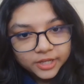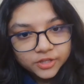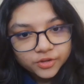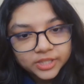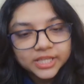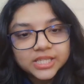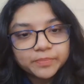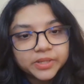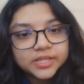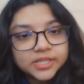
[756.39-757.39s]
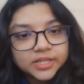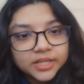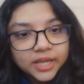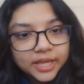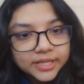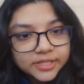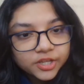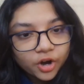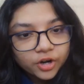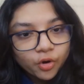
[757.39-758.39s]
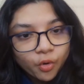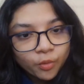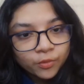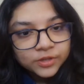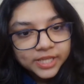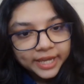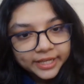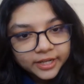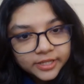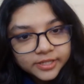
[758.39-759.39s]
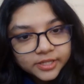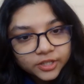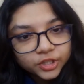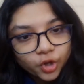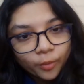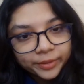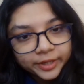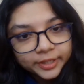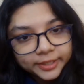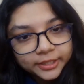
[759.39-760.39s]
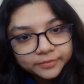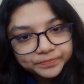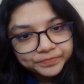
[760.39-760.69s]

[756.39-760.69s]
so this person is your homozygous dominant,